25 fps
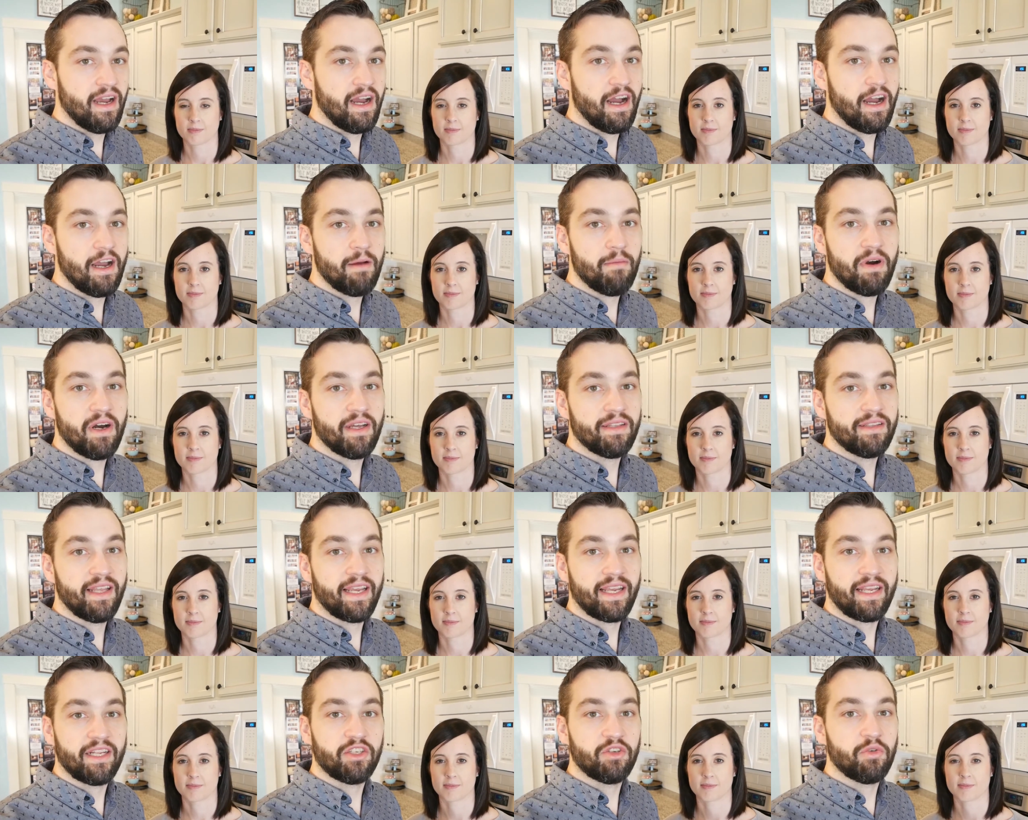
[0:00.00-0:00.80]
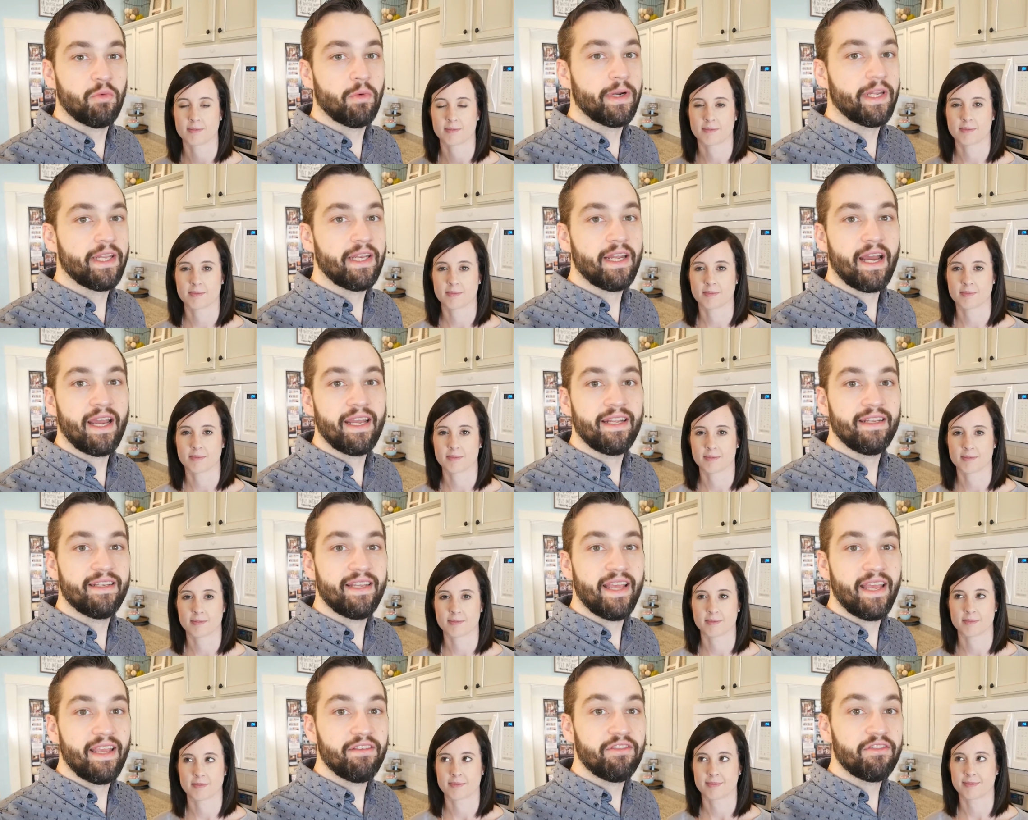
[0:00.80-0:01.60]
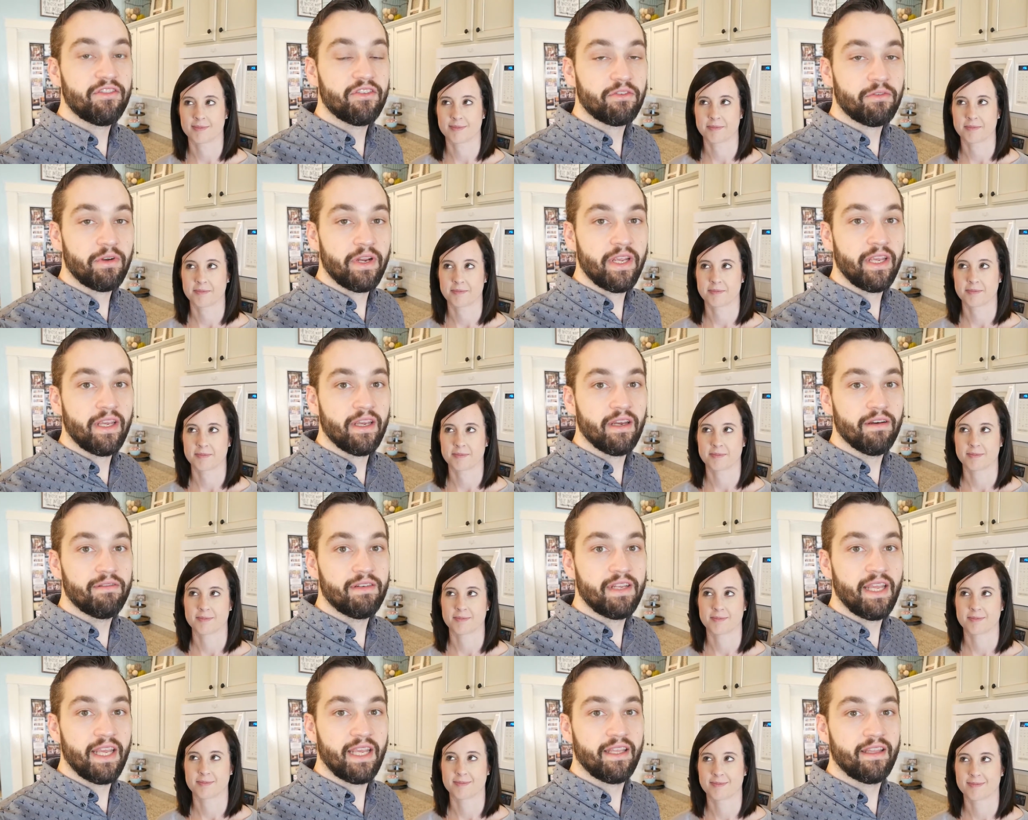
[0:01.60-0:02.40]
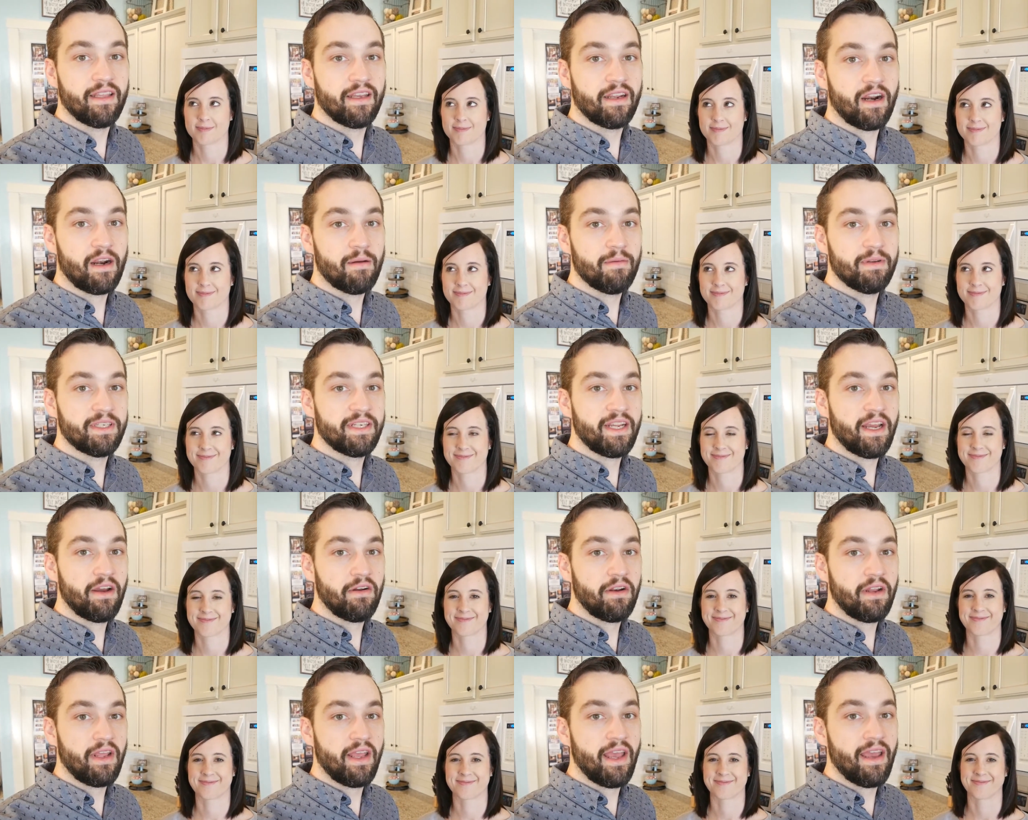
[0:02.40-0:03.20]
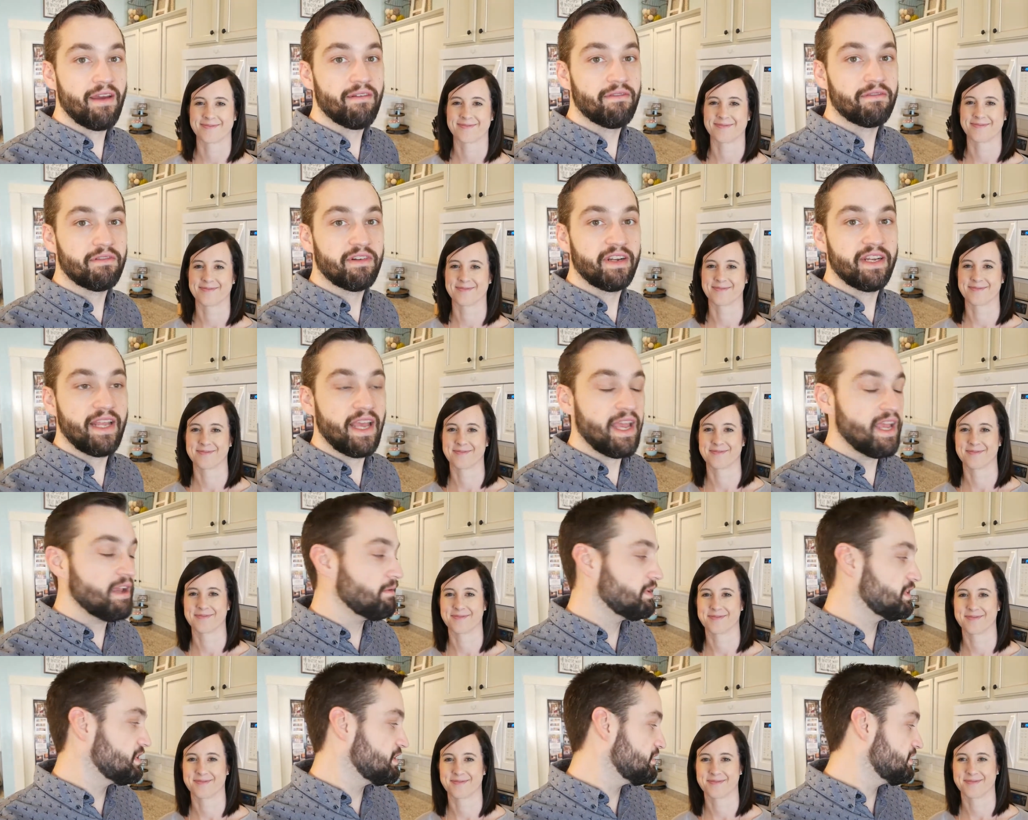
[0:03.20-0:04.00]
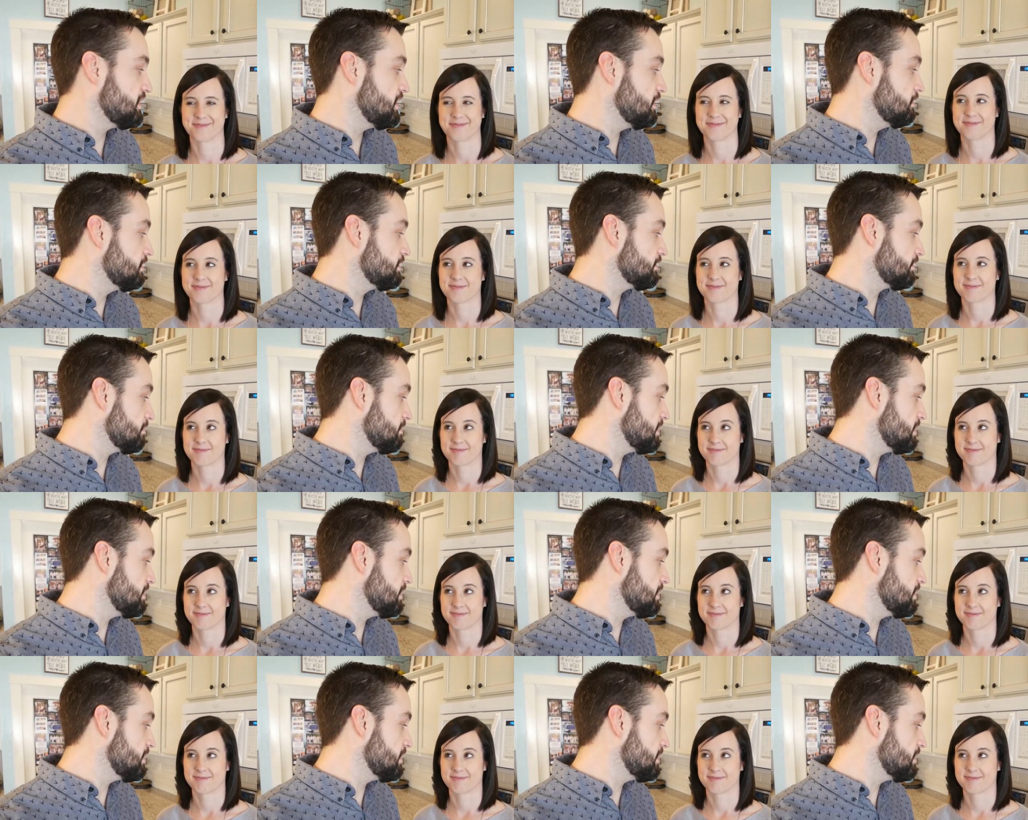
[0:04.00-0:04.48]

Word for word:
Speaker 1: I'm on like a 29-day streak of taking the garbage out every day, which is huge for